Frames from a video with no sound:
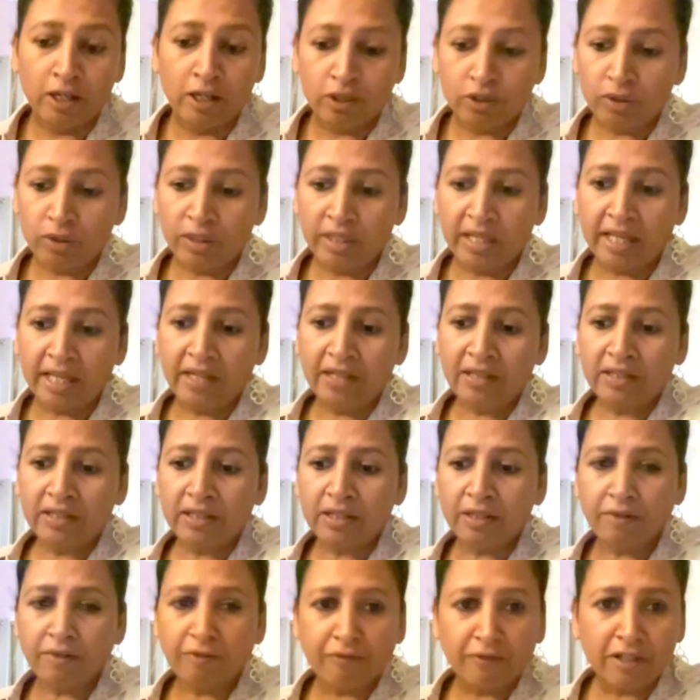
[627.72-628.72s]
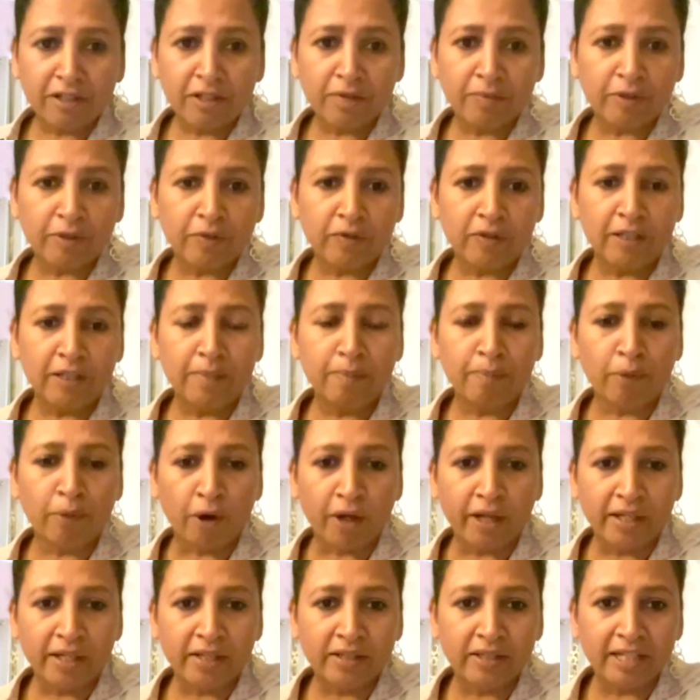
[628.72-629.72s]
So there is a difference between
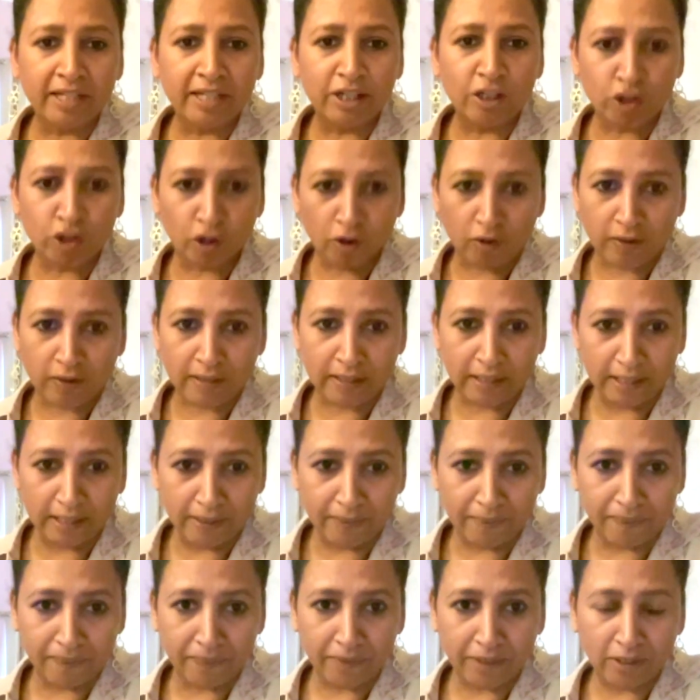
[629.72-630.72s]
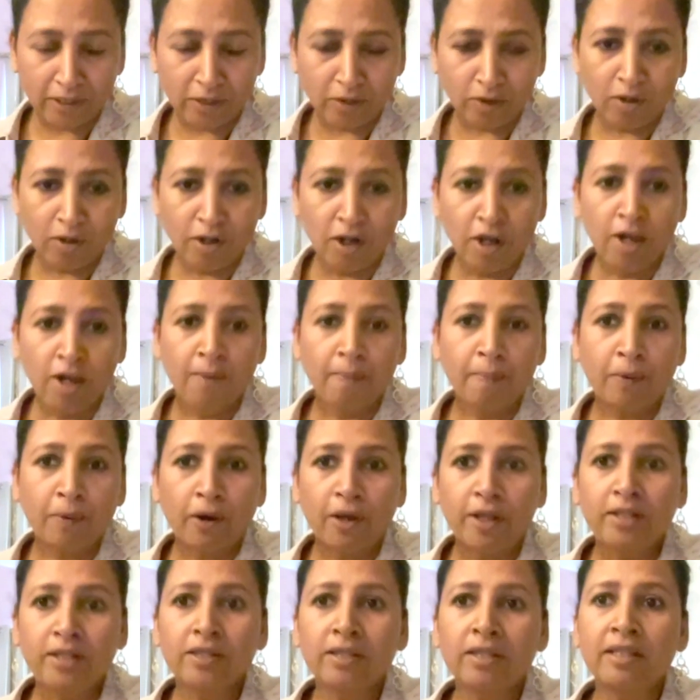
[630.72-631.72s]
poison and toxin.
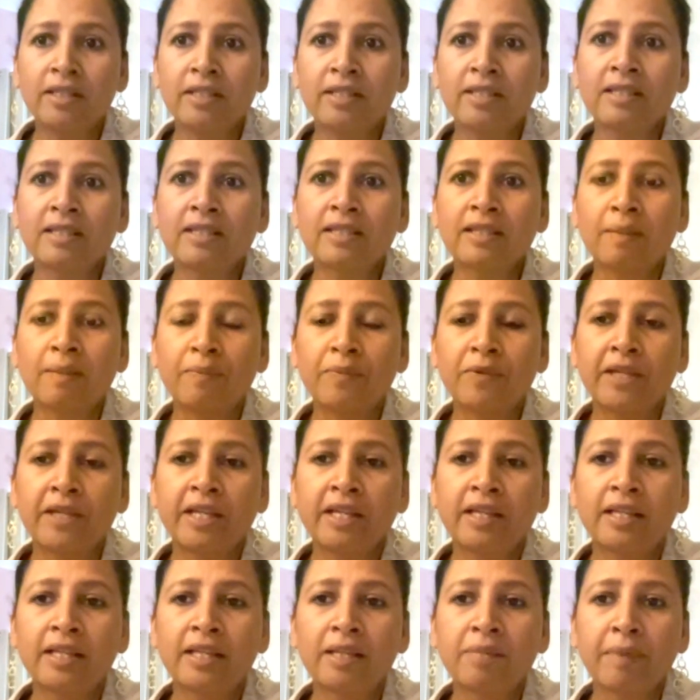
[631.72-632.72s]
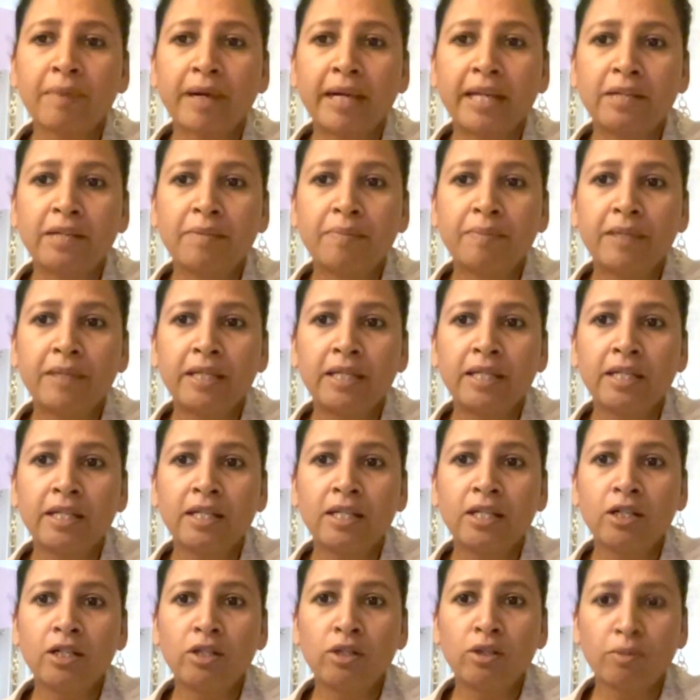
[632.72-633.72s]
Poison is something that might
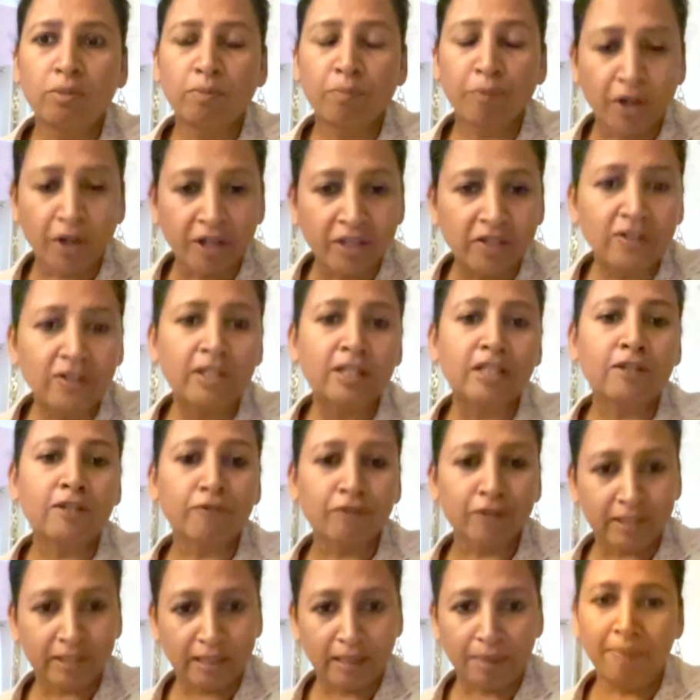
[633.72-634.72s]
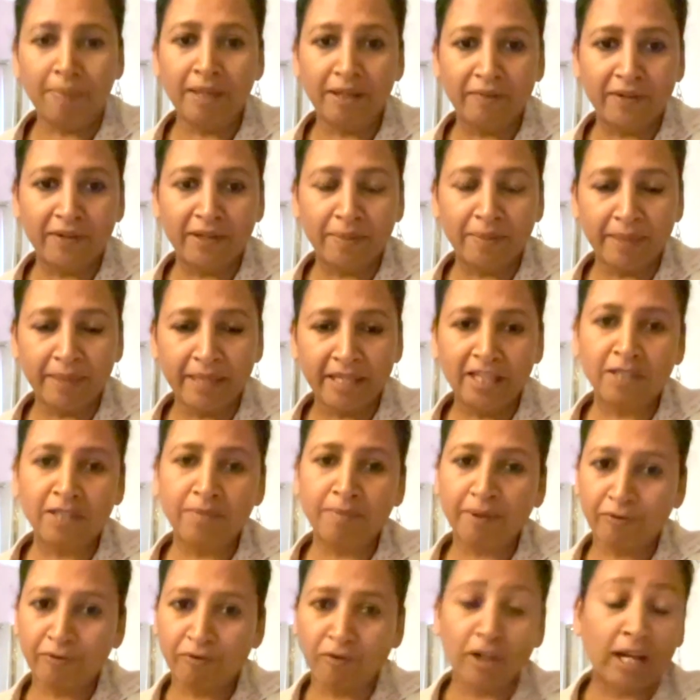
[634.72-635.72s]
be poisonous for some living
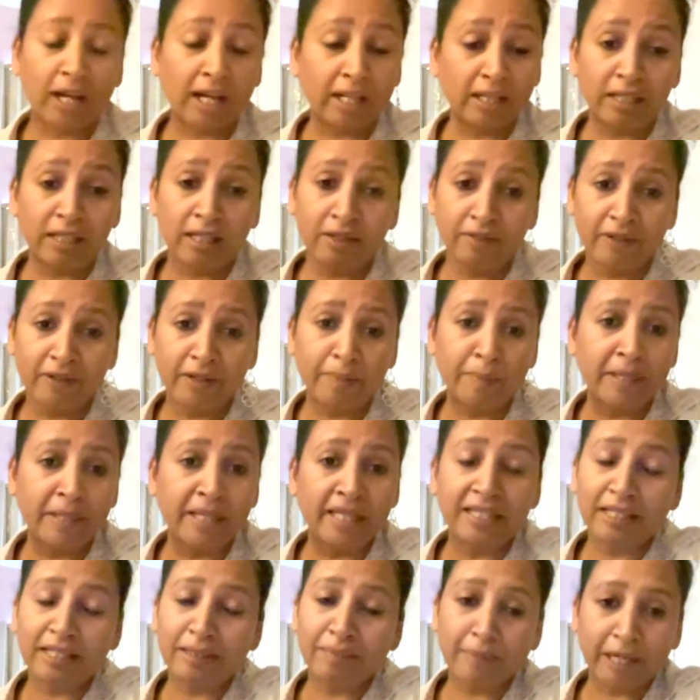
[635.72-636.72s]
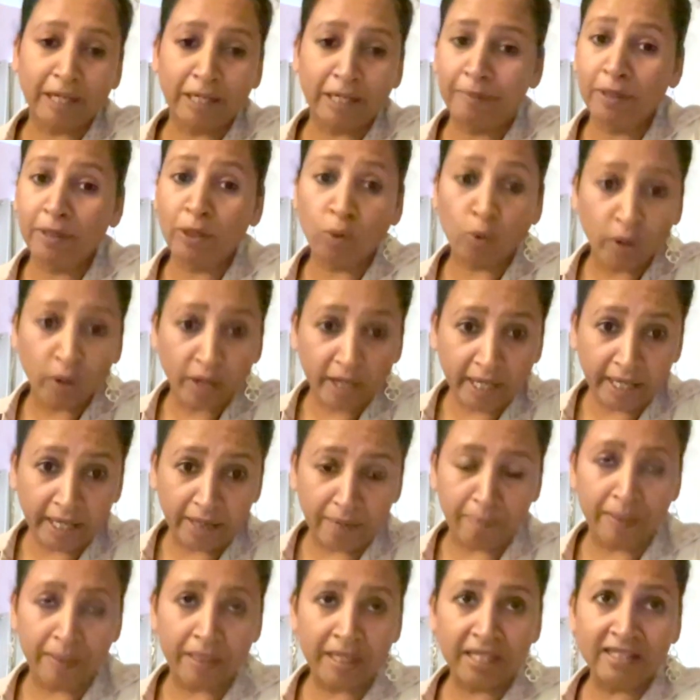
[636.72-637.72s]
beings, but for other living beings it might be
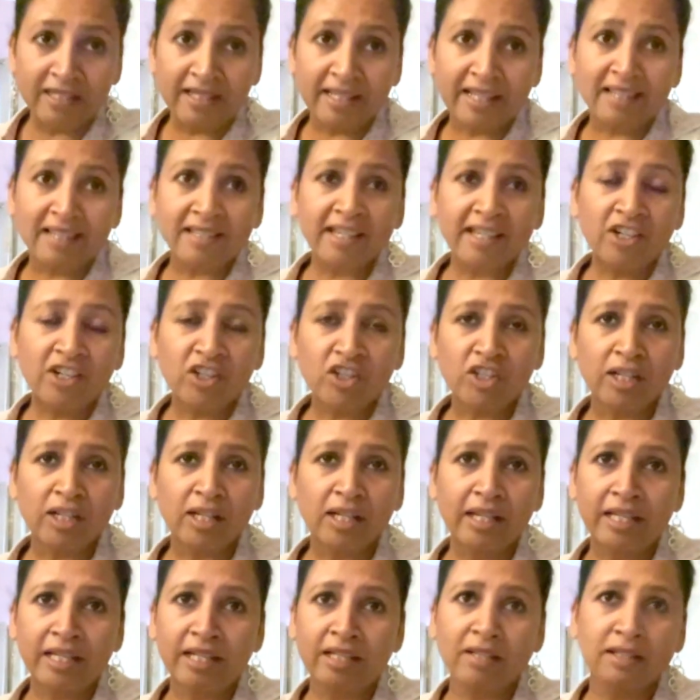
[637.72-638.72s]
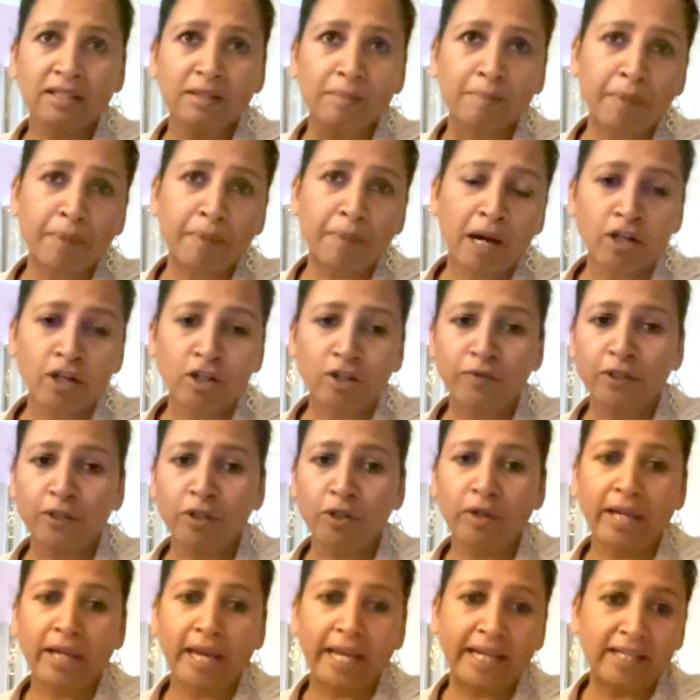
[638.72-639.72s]
okay. But it's essentially it is a part of
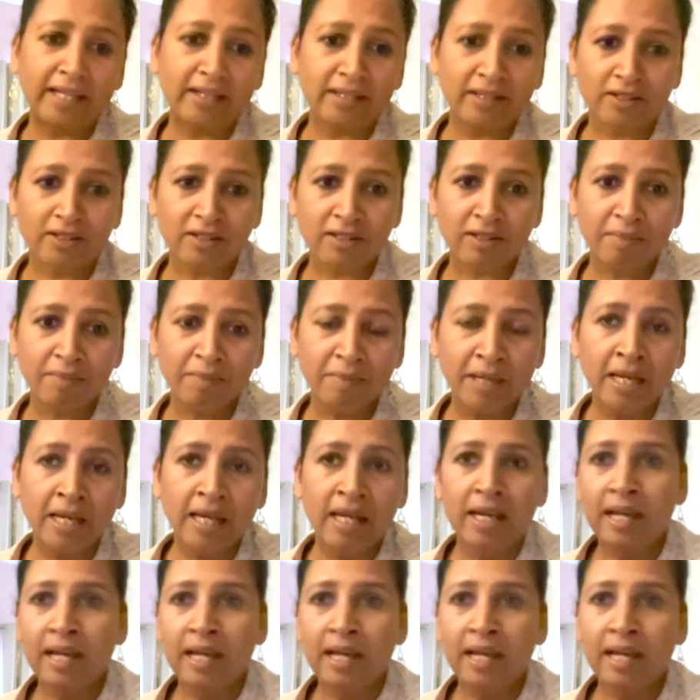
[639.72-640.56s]
the organic system,